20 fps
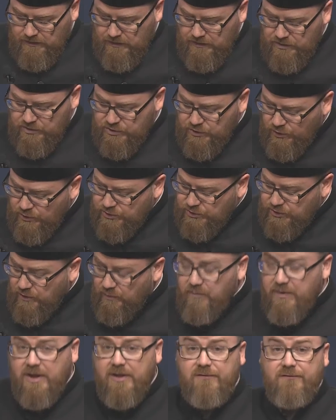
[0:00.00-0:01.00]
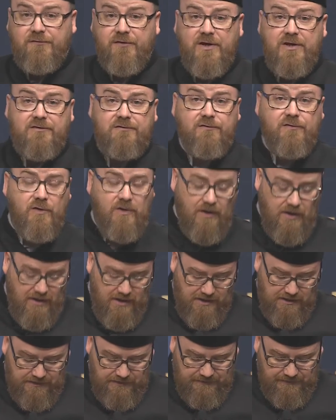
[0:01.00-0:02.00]
Social welfare for
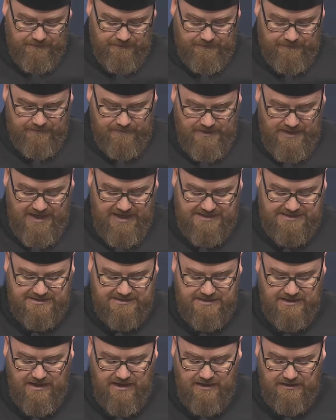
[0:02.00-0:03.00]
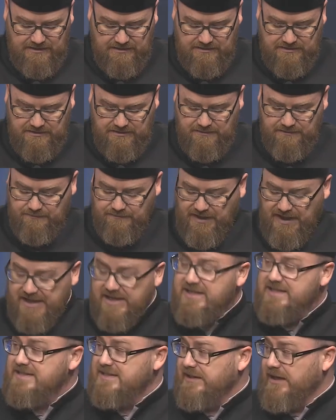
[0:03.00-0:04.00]
all, as taught by
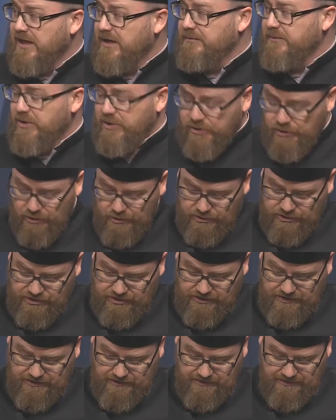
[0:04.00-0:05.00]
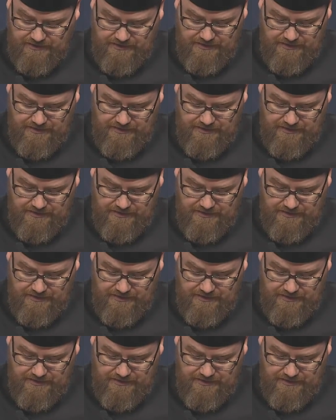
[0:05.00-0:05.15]
Islam and nurtured